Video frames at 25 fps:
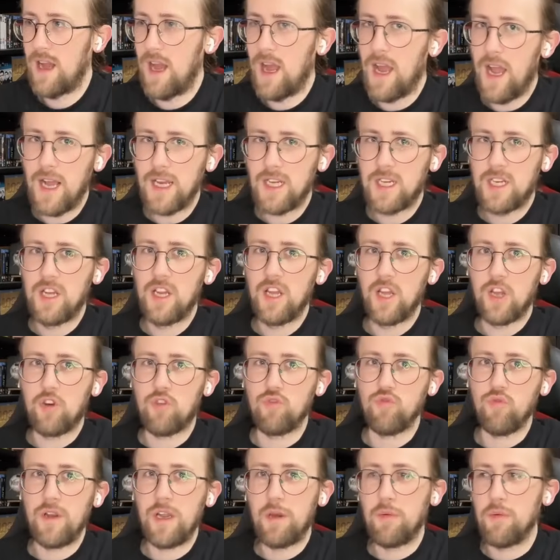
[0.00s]
I actually
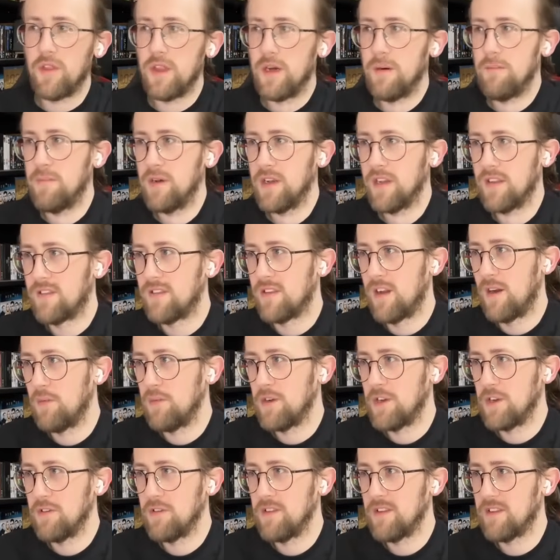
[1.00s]
agree with her, but it's like, we're
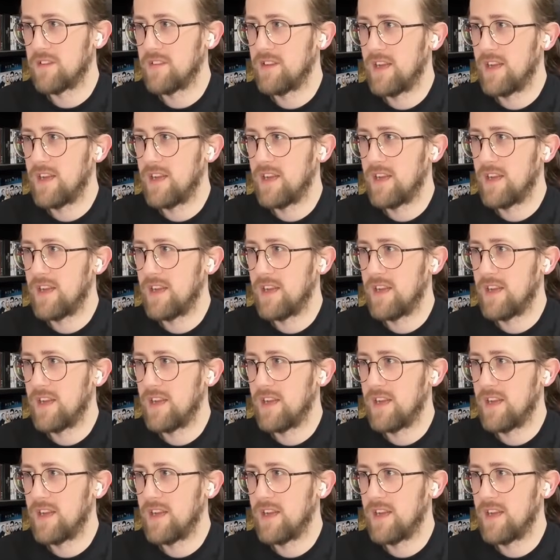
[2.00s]
doing this